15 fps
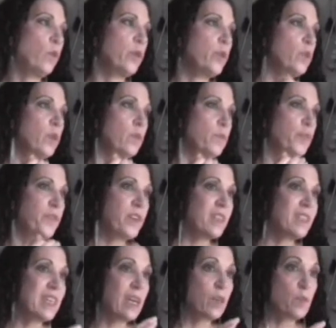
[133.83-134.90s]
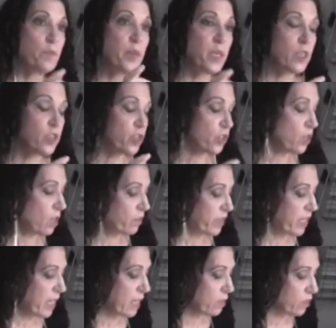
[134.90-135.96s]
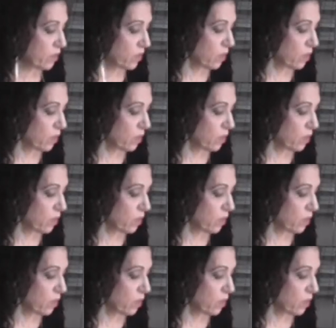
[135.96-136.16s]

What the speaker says: or you can print out a picture of a candle.